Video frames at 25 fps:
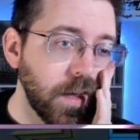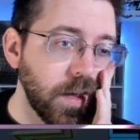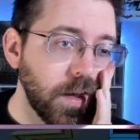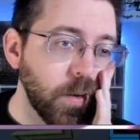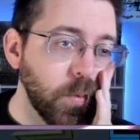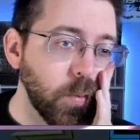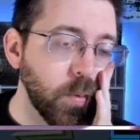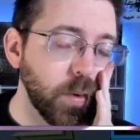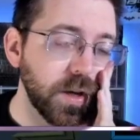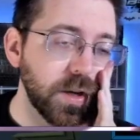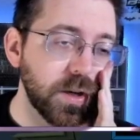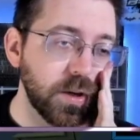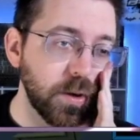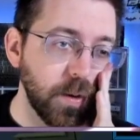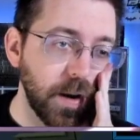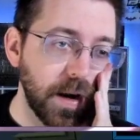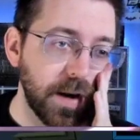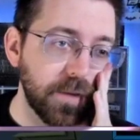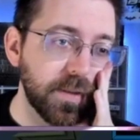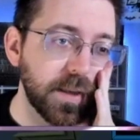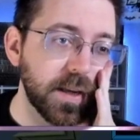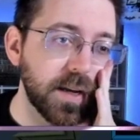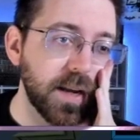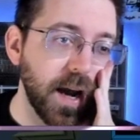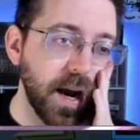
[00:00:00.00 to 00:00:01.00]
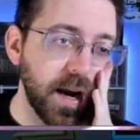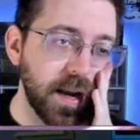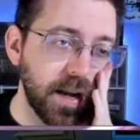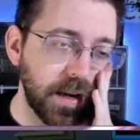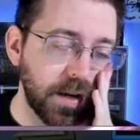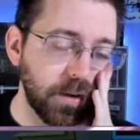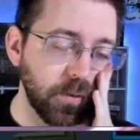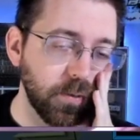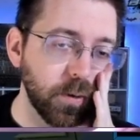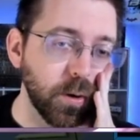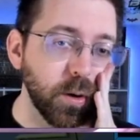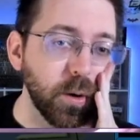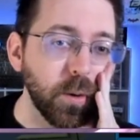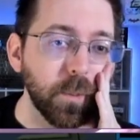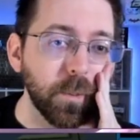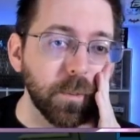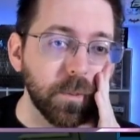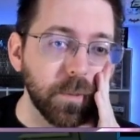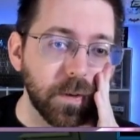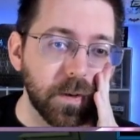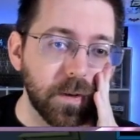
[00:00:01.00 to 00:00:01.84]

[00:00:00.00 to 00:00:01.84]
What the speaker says: We do have the dining room.